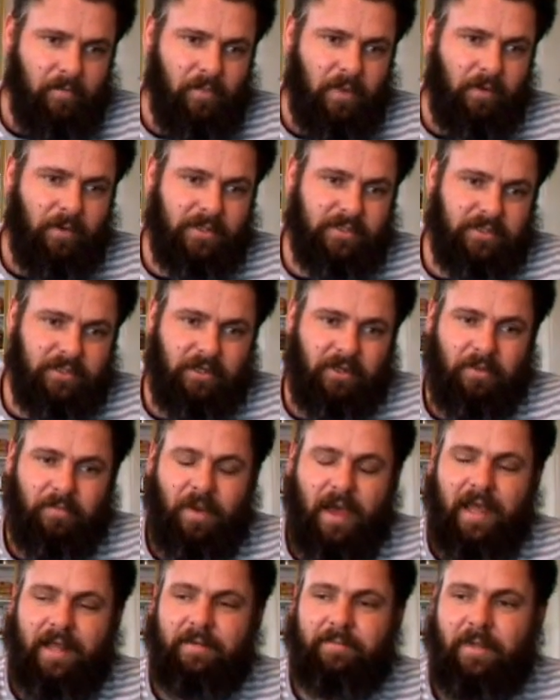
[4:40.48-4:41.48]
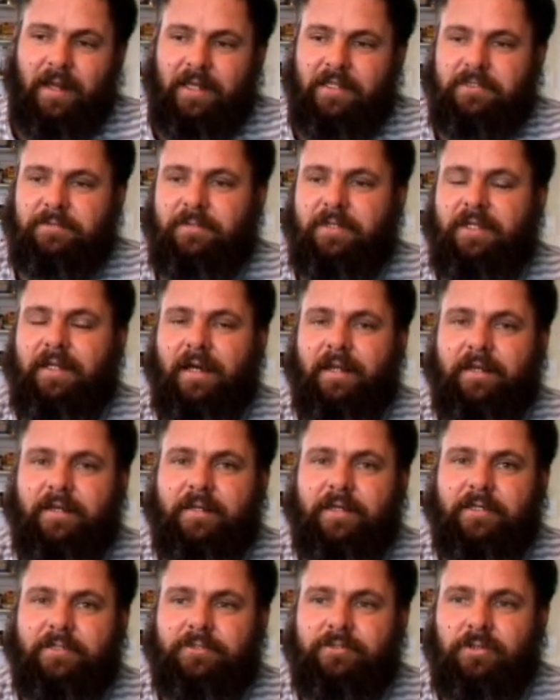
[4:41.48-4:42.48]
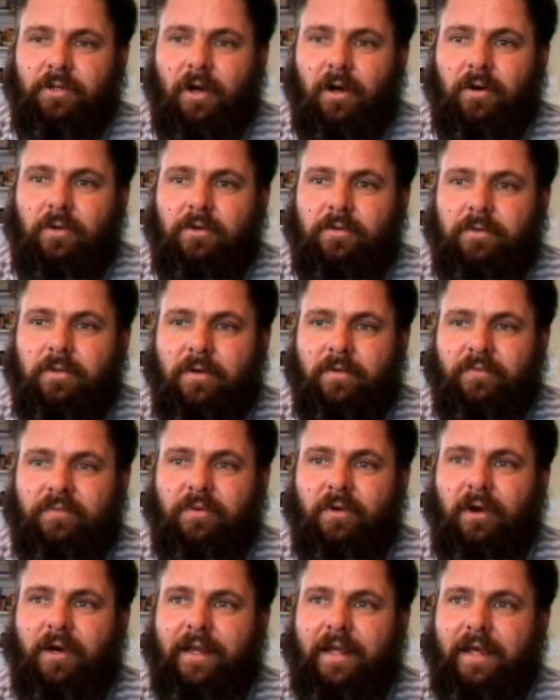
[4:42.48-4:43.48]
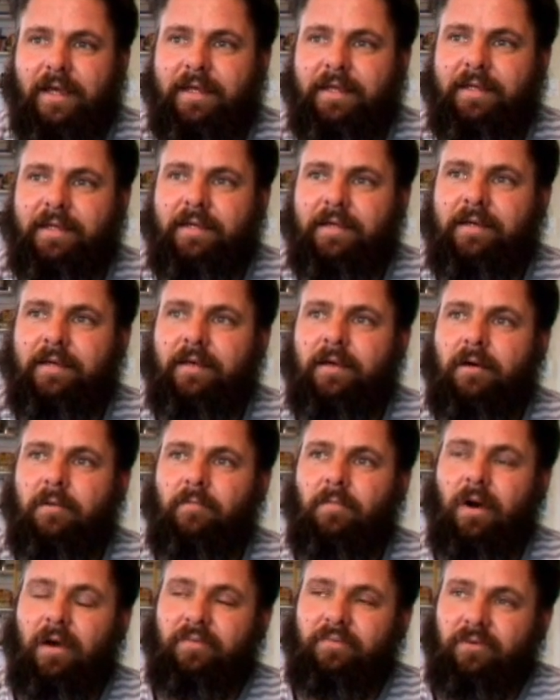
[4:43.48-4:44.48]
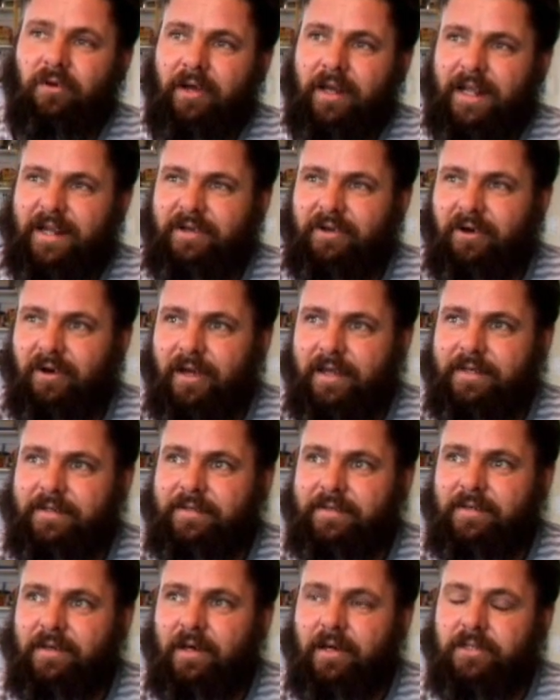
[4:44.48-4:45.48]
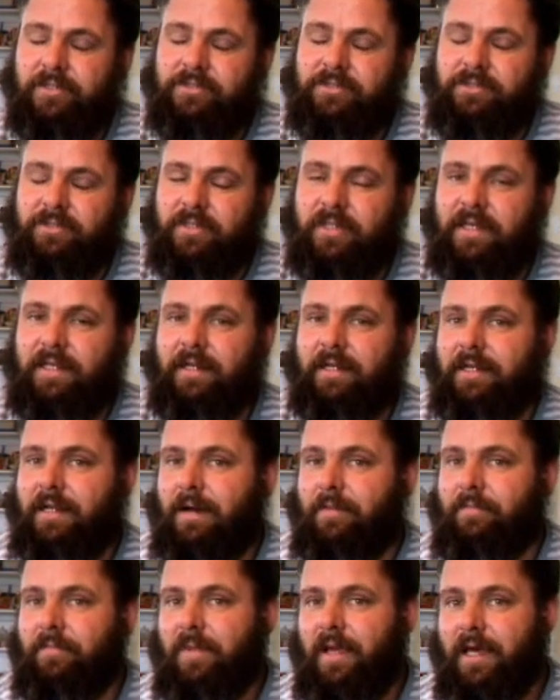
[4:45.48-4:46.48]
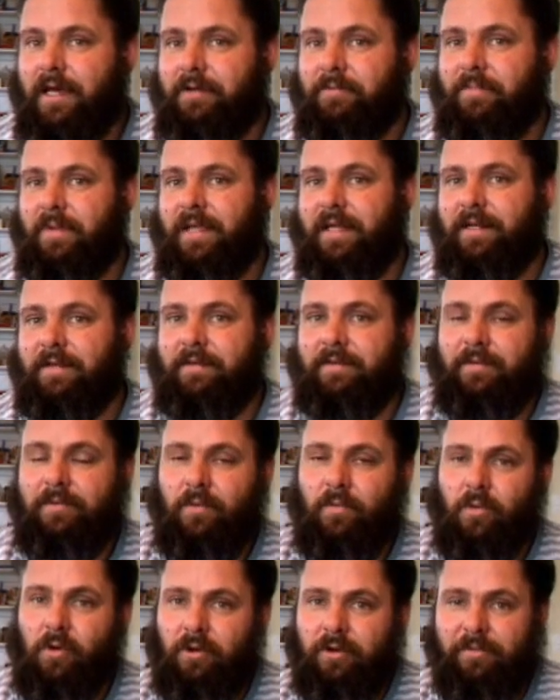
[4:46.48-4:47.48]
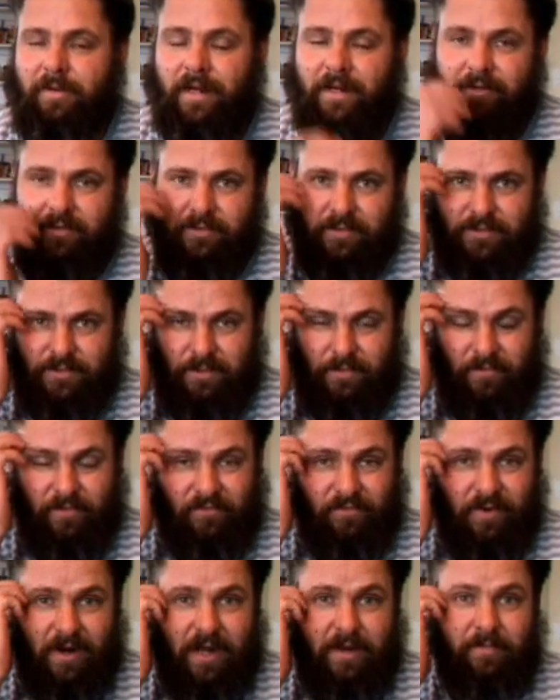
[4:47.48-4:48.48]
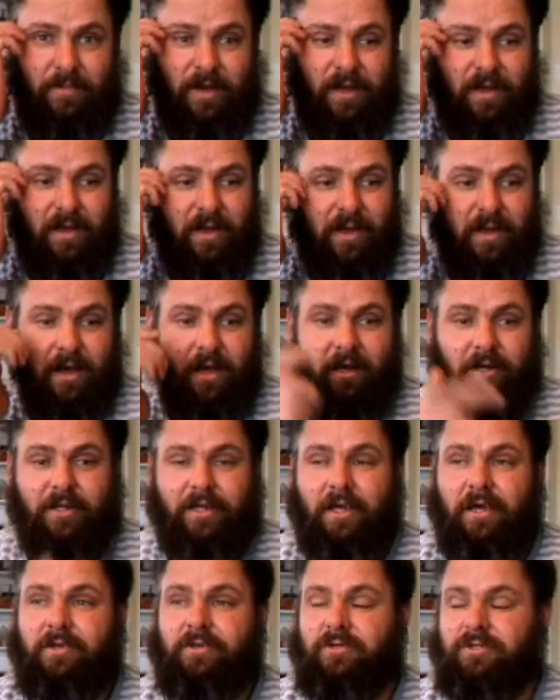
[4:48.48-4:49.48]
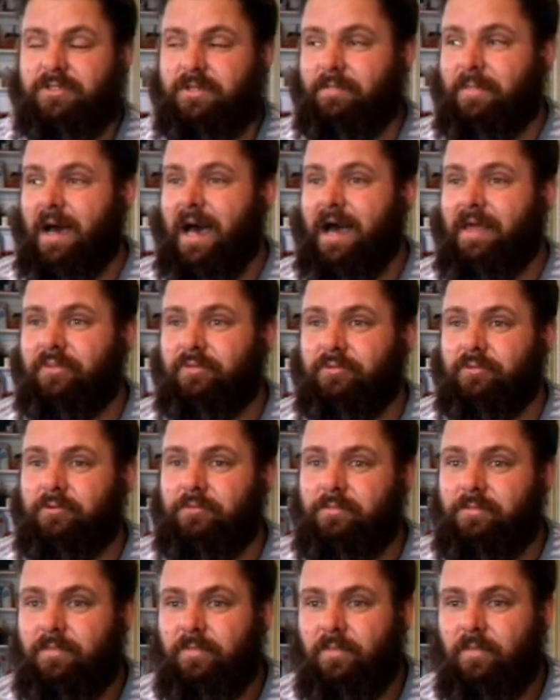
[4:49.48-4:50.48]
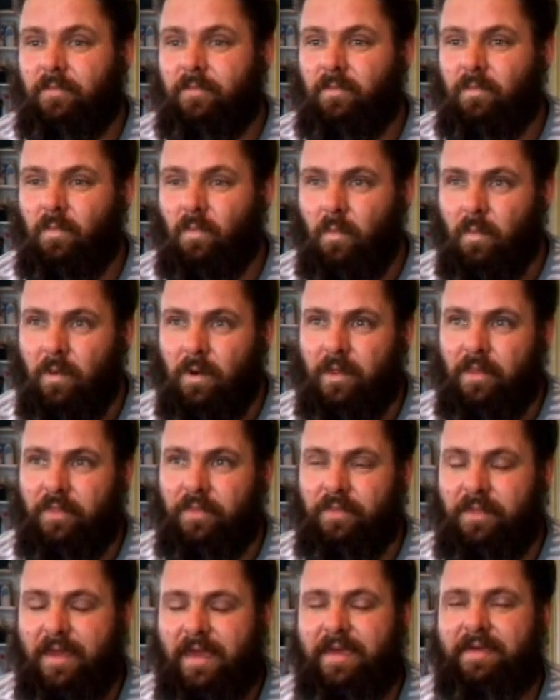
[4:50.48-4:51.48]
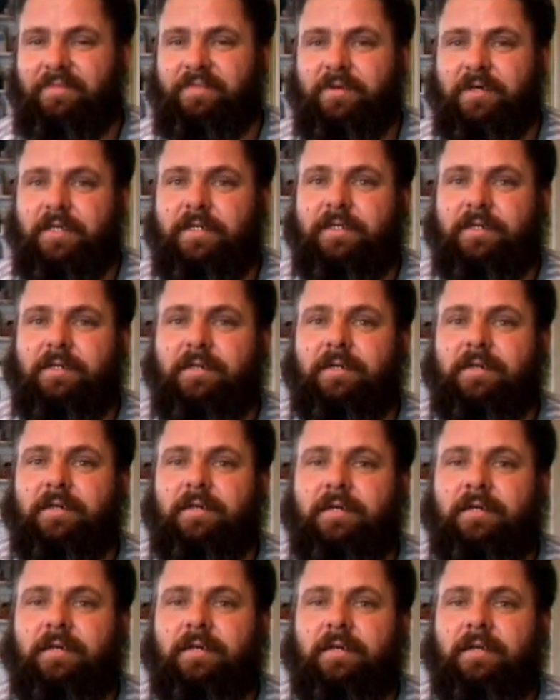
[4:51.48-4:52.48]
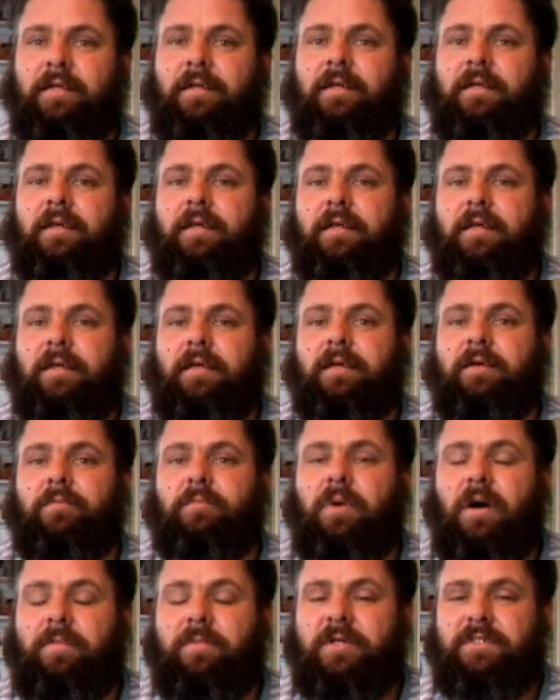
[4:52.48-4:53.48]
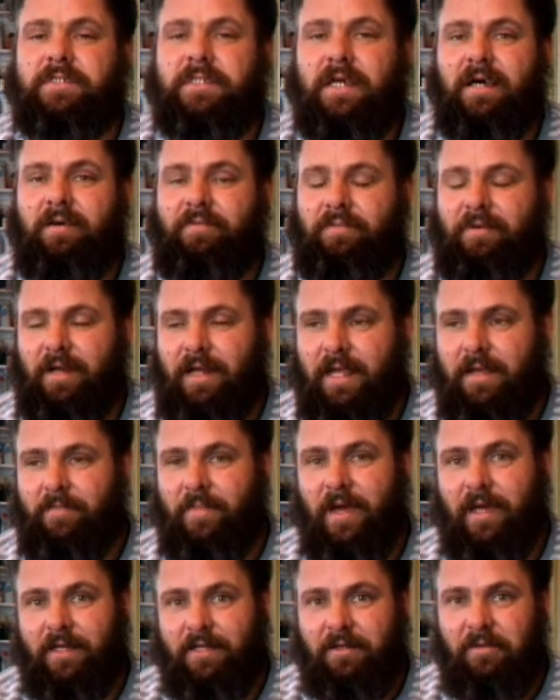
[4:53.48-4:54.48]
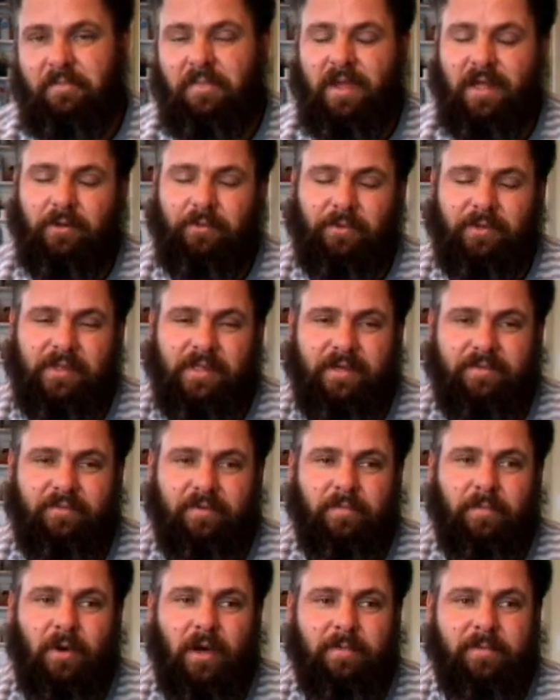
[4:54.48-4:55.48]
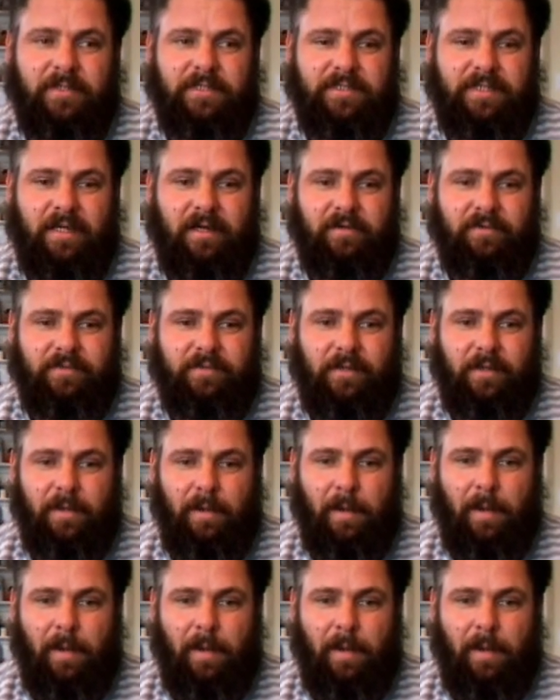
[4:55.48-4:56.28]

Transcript: But once I got the pain management under control, by Friday night I was sort of getting up out of bed, walking around on a Zimmer frame. I'd go use the bathroom with effort by myself and get back into bed with effort by myself.